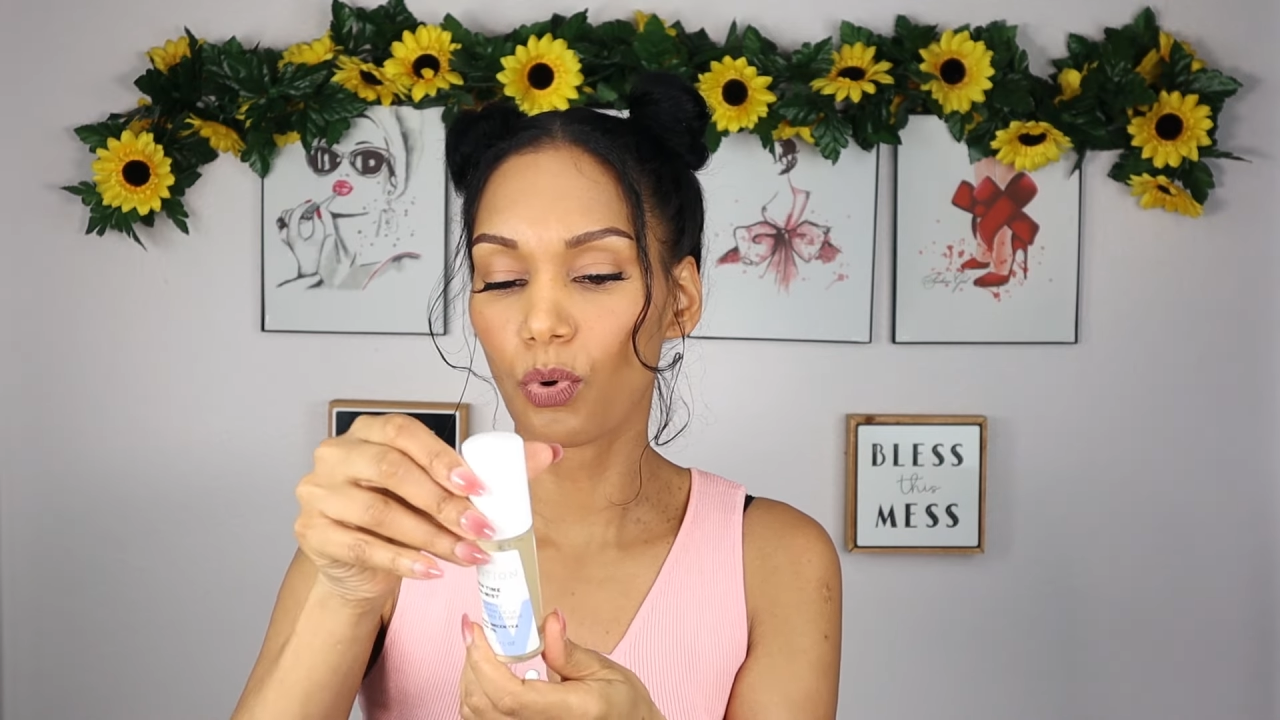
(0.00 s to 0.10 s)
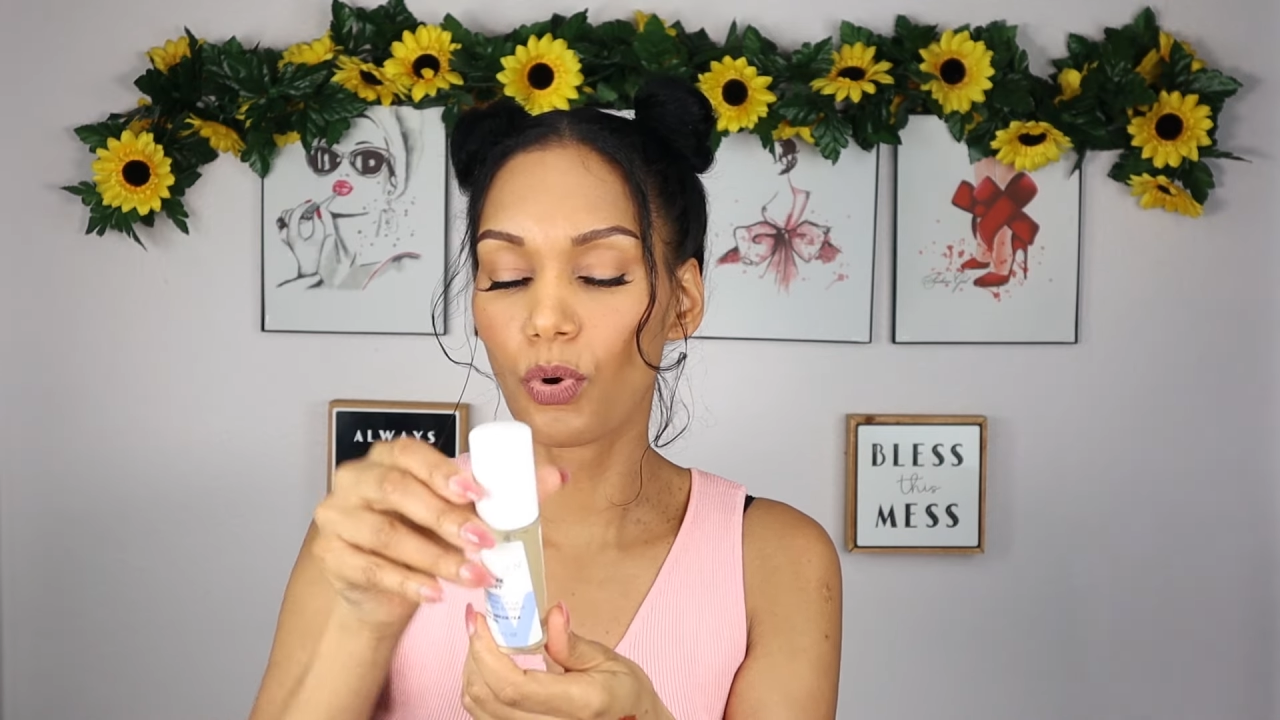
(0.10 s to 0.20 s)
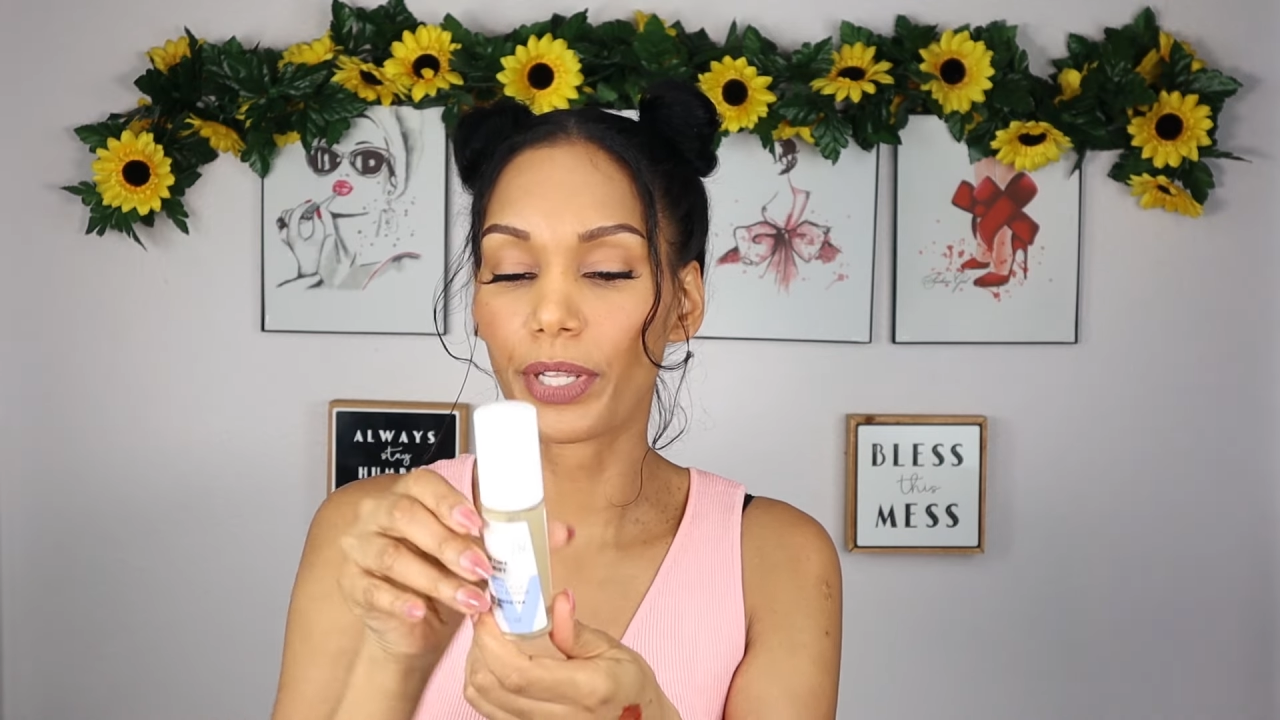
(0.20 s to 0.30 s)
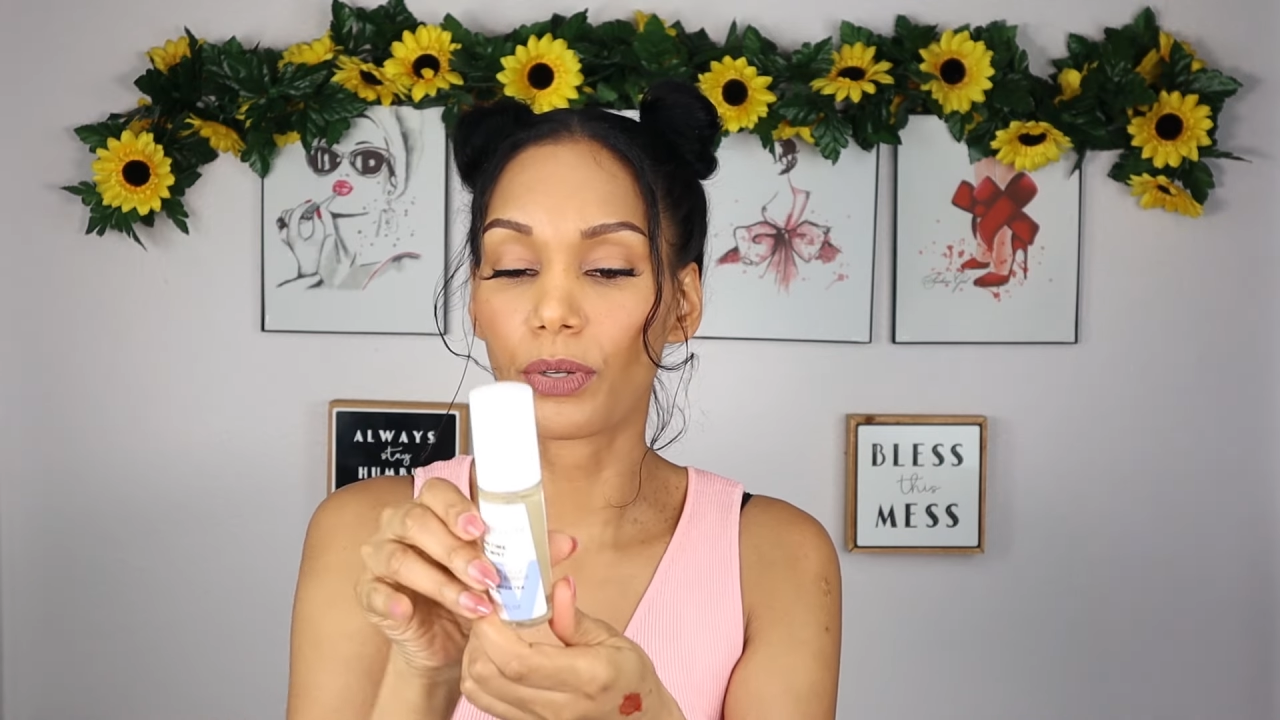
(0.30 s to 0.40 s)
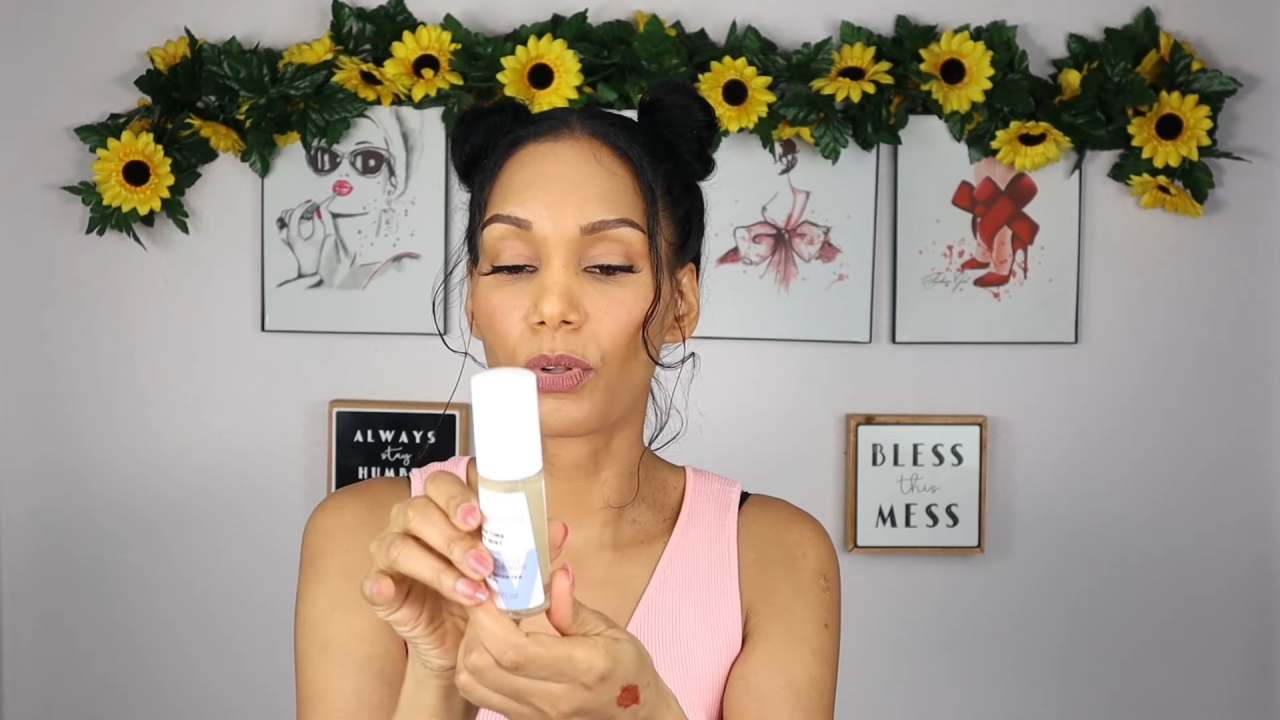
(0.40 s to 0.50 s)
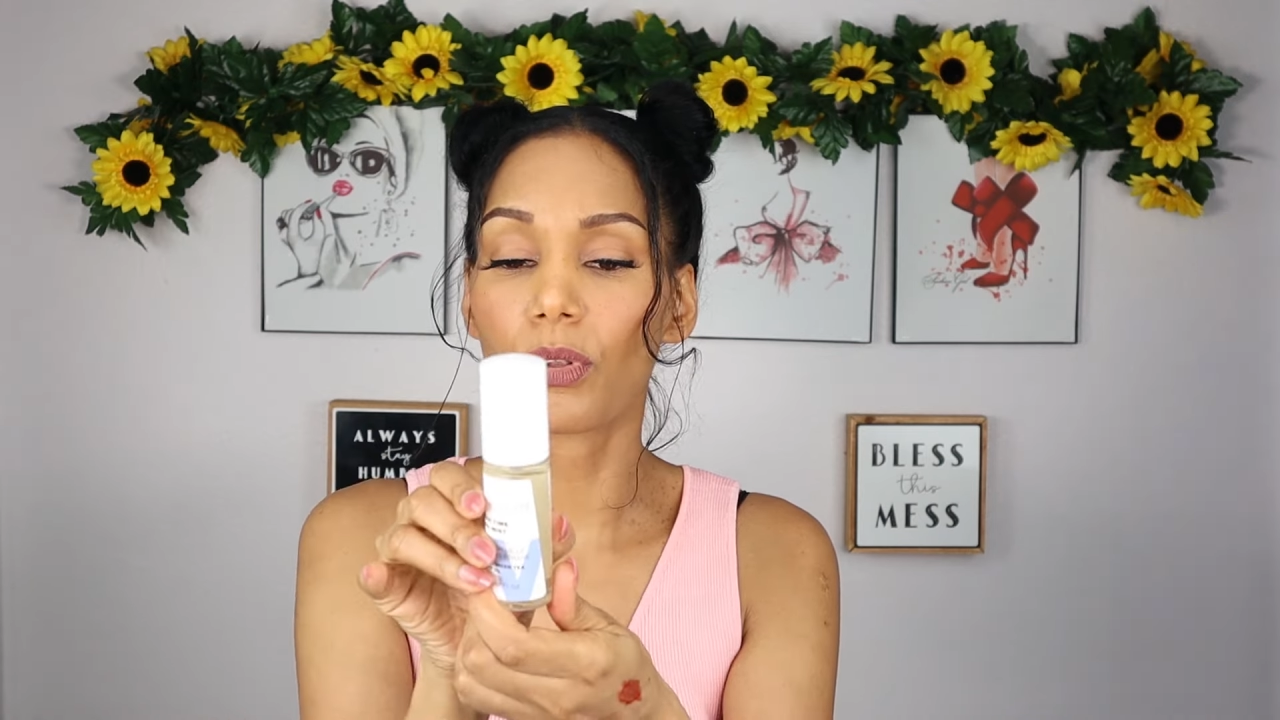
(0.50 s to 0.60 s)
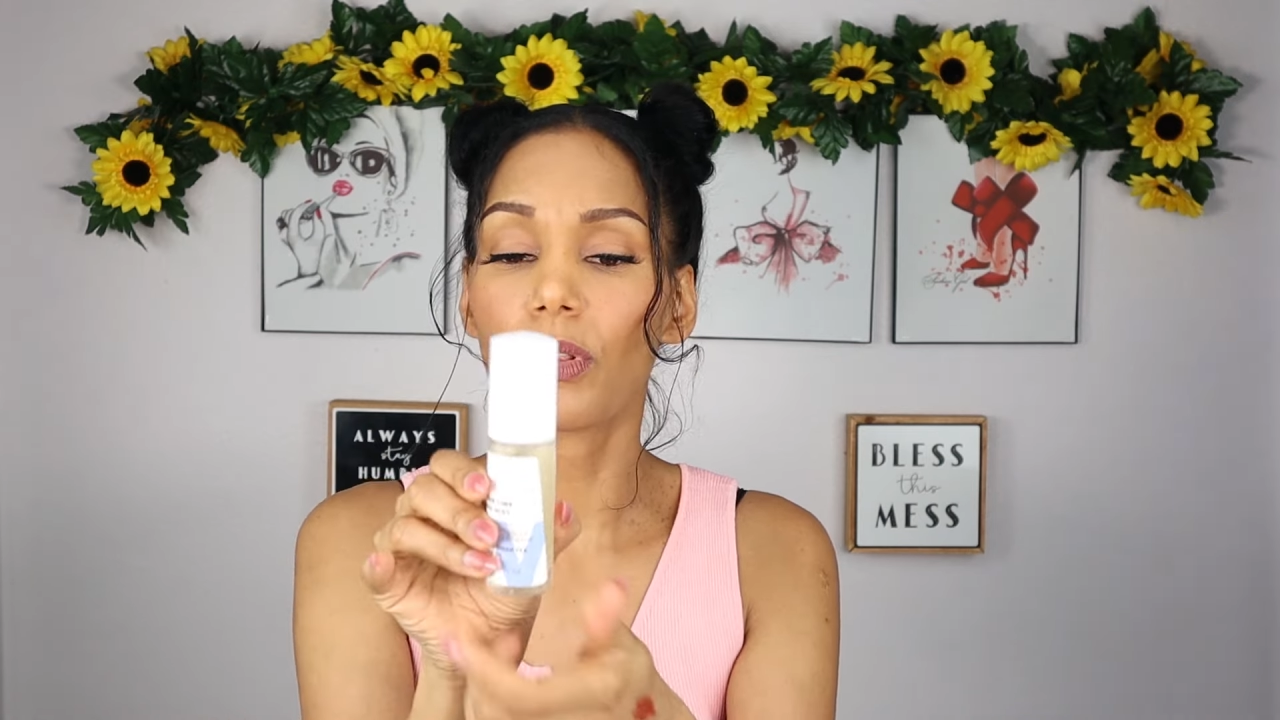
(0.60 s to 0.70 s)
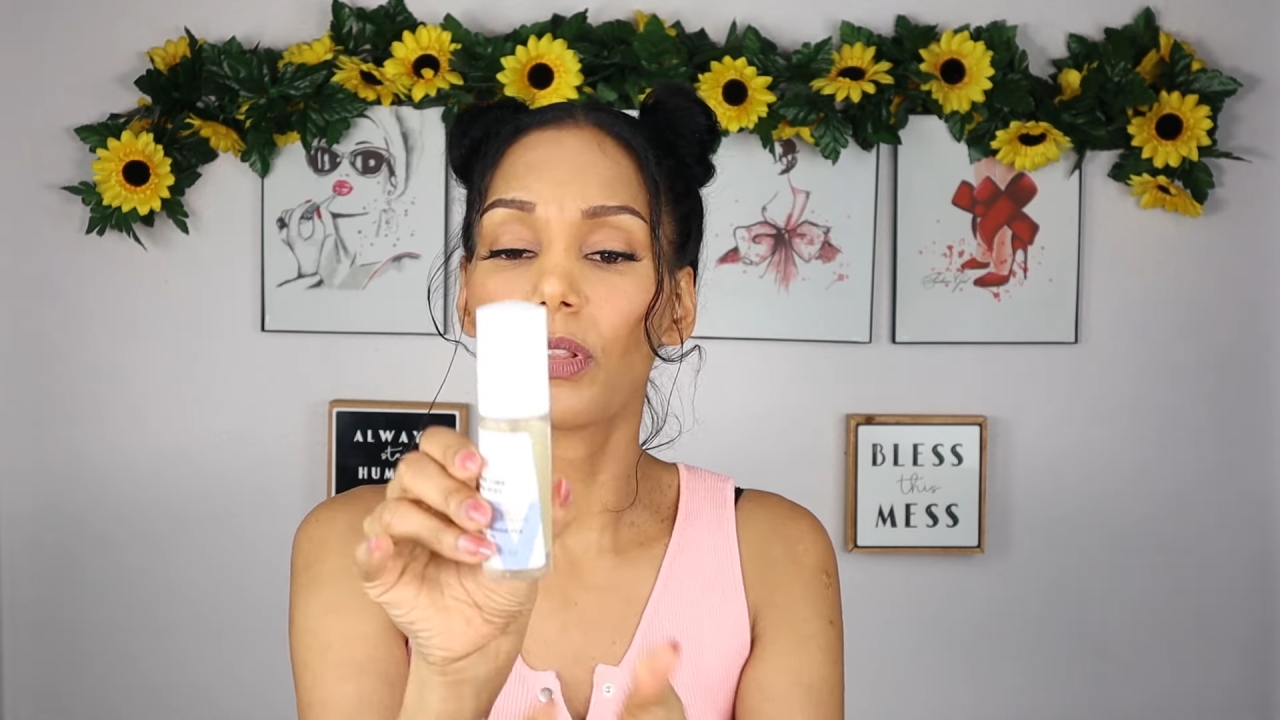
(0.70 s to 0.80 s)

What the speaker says: oil.